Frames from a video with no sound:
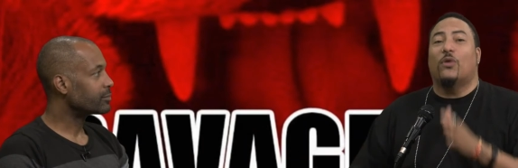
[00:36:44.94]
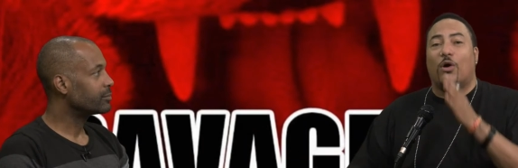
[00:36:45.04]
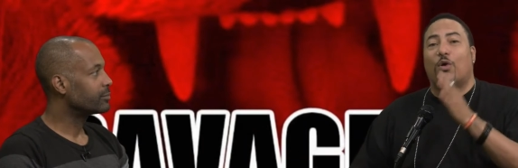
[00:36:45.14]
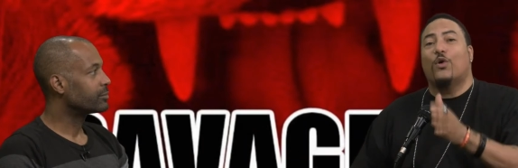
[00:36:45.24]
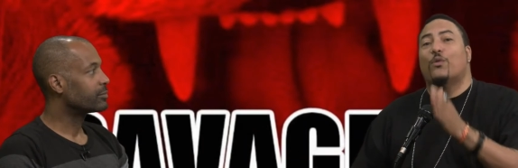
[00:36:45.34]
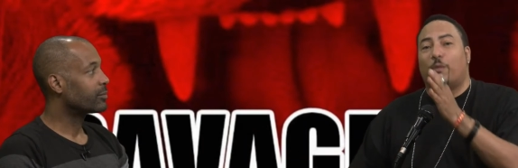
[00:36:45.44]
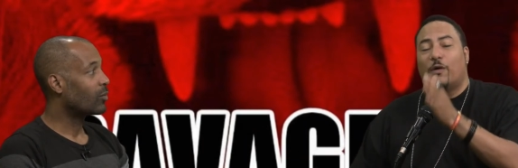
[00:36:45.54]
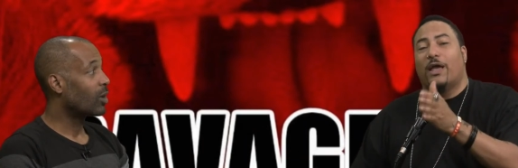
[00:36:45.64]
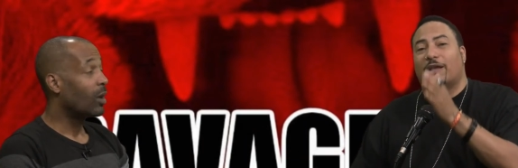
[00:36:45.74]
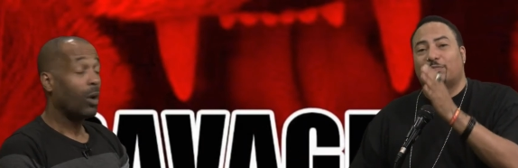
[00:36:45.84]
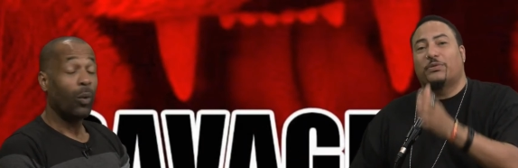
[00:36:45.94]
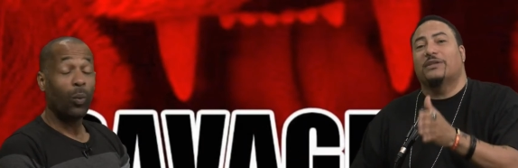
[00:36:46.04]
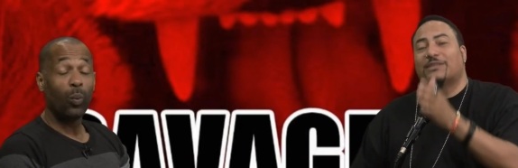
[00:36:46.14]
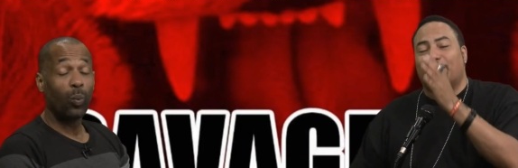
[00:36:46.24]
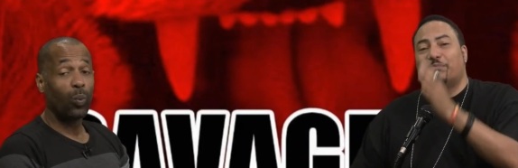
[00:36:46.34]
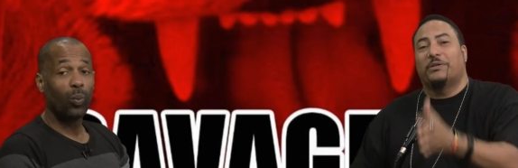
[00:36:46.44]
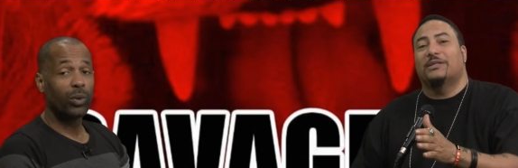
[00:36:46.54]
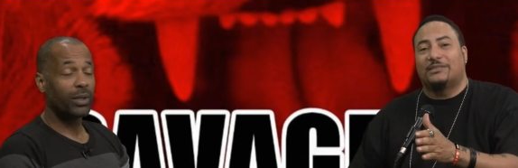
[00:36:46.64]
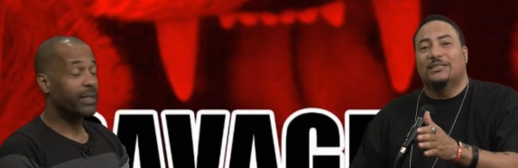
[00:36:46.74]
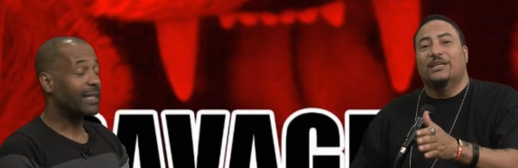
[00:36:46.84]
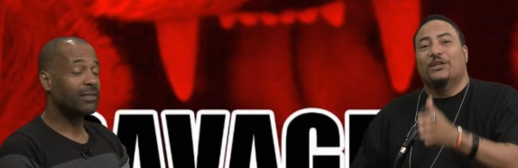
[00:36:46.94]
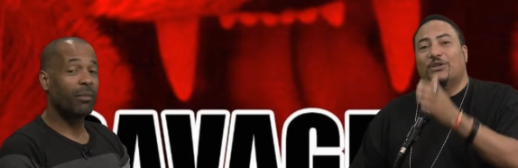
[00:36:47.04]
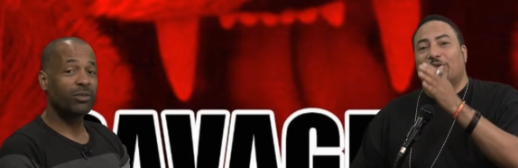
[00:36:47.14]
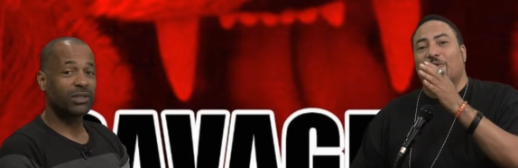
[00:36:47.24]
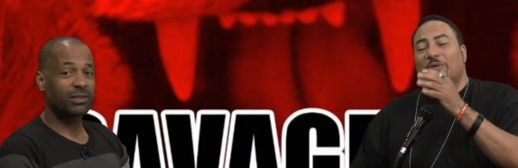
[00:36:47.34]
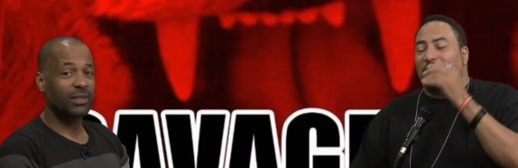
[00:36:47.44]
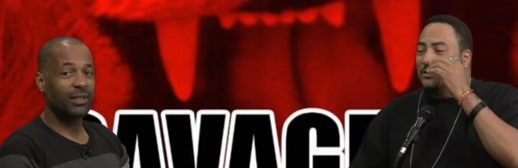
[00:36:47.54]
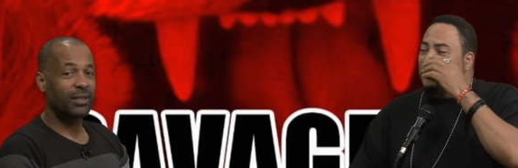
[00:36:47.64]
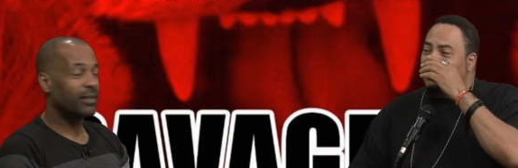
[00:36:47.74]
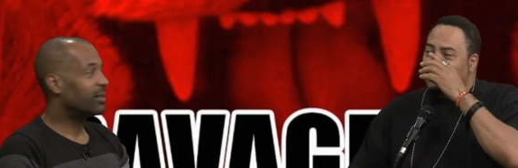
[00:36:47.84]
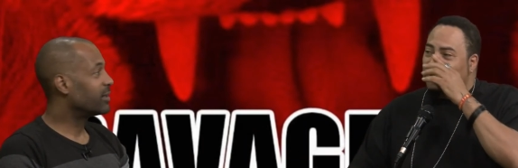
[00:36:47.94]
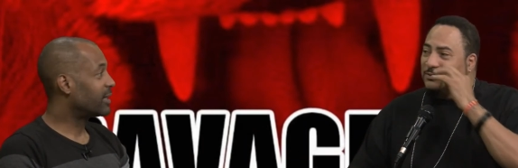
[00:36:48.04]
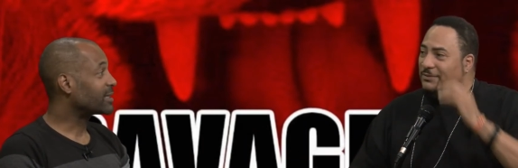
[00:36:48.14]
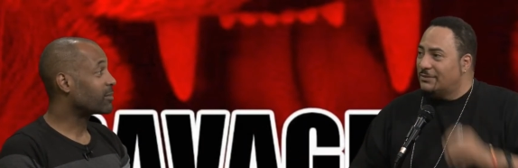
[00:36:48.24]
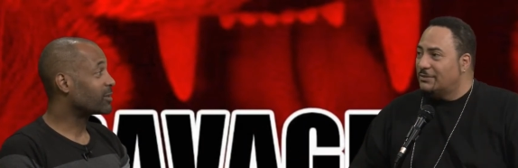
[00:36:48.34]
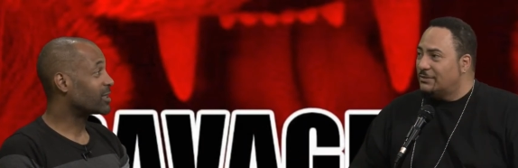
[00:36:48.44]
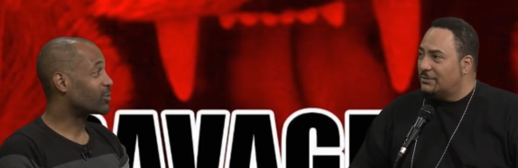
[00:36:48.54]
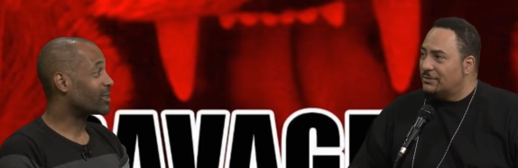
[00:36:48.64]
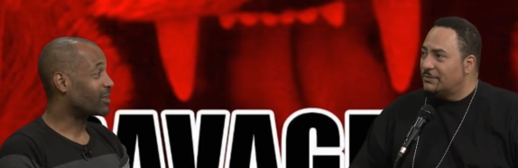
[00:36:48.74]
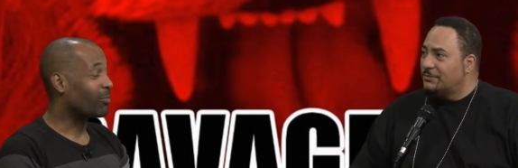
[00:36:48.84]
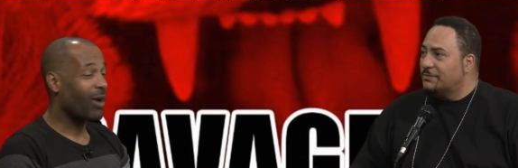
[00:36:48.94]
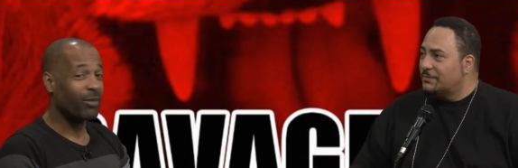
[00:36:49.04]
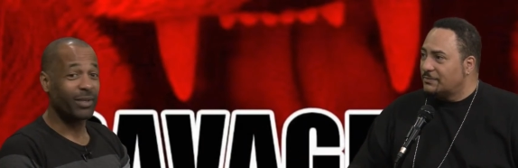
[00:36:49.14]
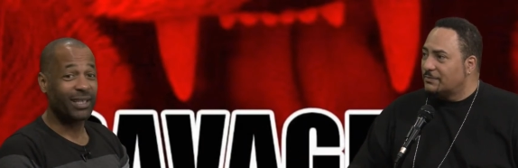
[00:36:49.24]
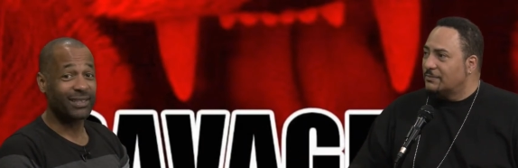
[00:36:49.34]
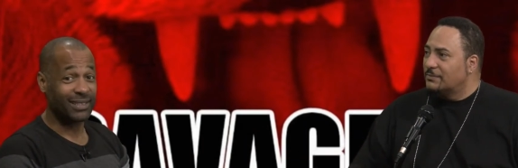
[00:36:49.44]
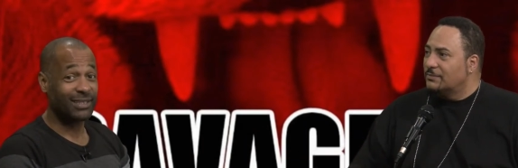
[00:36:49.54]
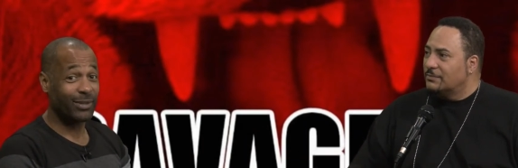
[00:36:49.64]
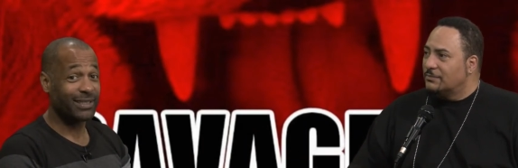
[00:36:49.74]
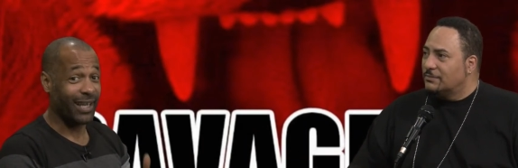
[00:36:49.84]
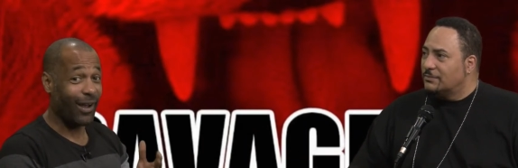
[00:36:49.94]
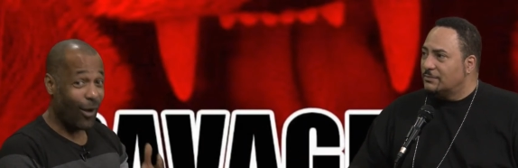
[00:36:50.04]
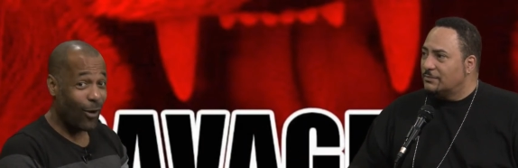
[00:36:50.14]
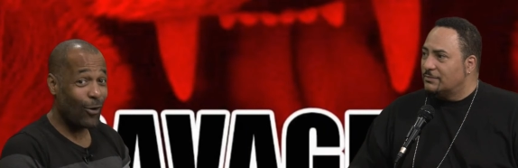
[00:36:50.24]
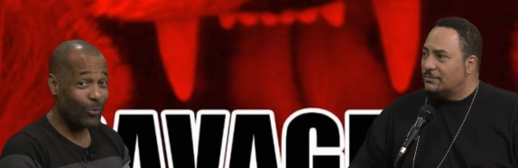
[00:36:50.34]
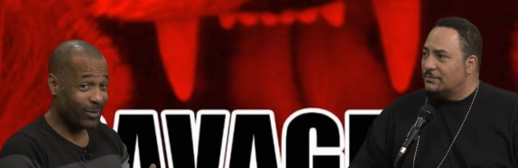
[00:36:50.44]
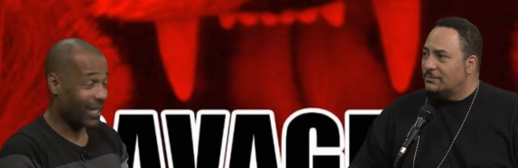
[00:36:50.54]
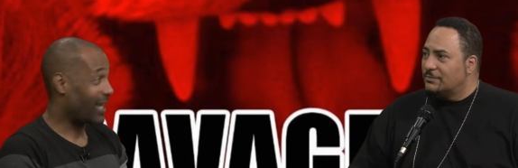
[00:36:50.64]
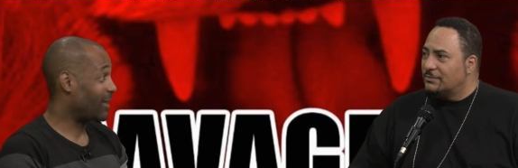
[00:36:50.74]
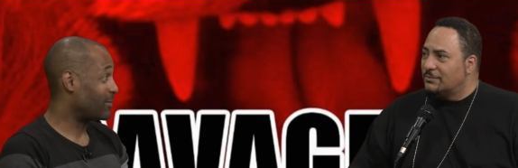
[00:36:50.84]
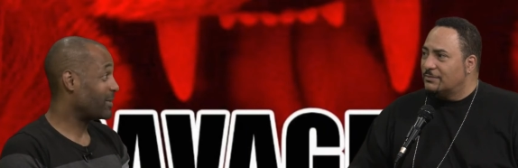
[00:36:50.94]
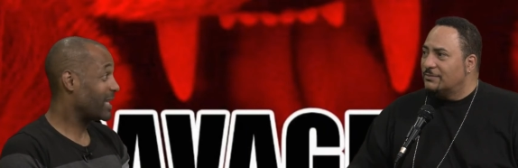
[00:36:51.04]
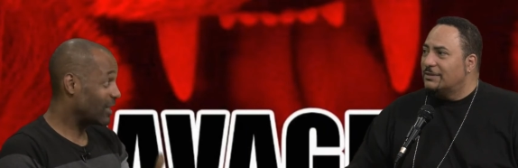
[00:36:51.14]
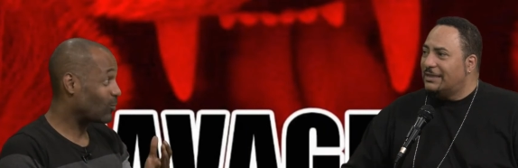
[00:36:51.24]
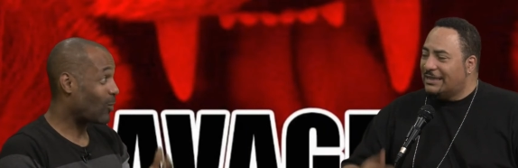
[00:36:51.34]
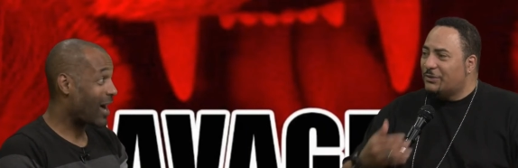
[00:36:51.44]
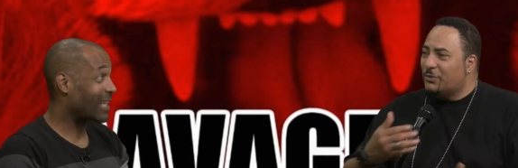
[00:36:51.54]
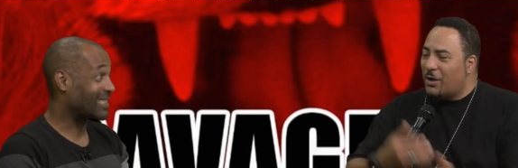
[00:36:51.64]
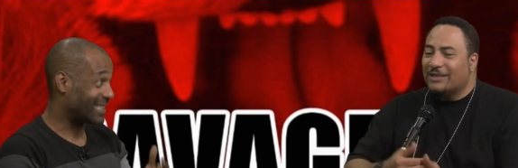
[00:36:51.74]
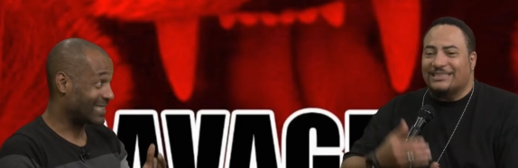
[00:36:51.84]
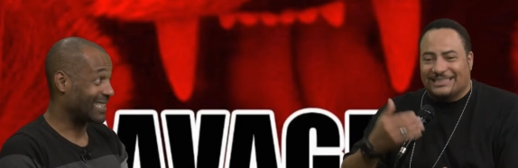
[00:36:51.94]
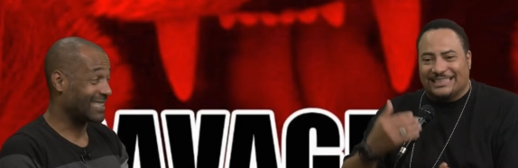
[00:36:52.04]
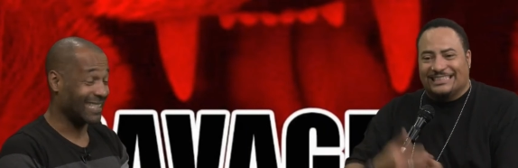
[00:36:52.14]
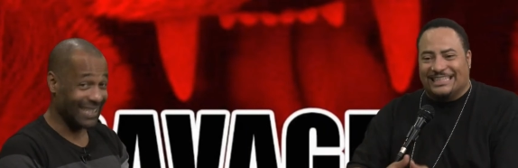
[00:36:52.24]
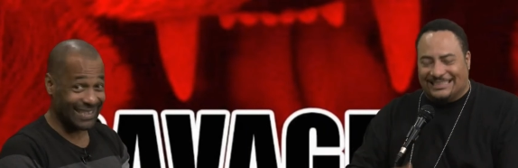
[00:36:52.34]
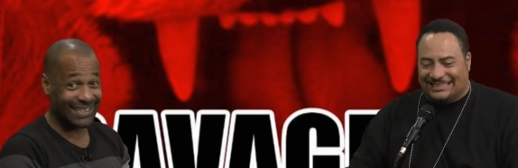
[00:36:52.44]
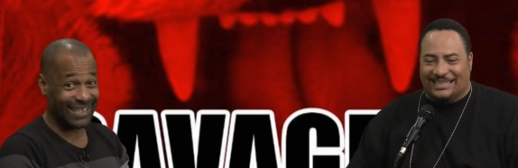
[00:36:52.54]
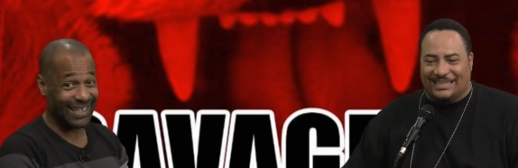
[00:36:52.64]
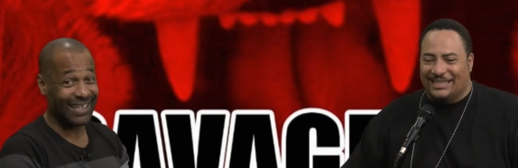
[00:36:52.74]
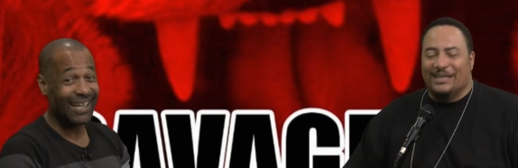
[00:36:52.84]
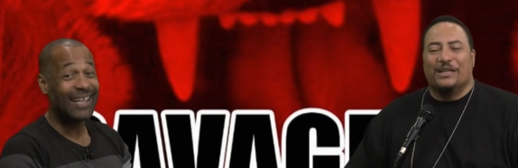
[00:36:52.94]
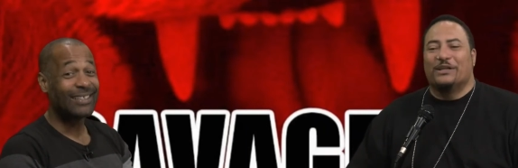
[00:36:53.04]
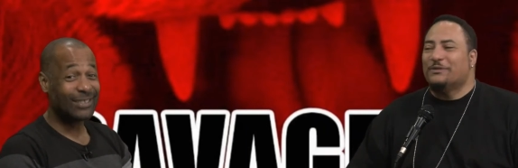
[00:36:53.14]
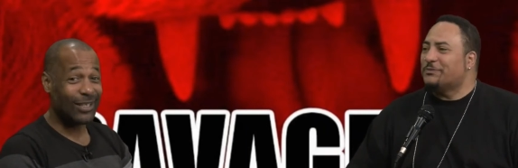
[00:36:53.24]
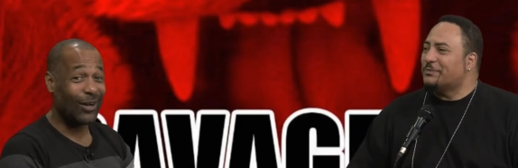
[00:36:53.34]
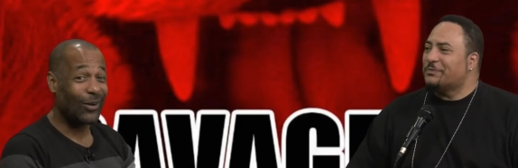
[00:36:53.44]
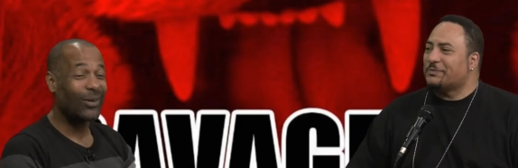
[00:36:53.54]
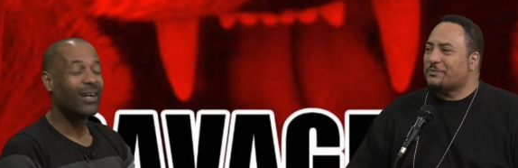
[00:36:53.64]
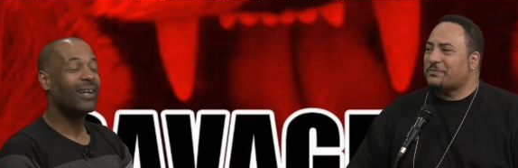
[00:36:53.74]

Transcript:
Speaker 1: a horrible ass president, bitch. That's the most. You, you know?
Speaker 2: That's the most interesting part because this was a home game in, in Washington, D.C. So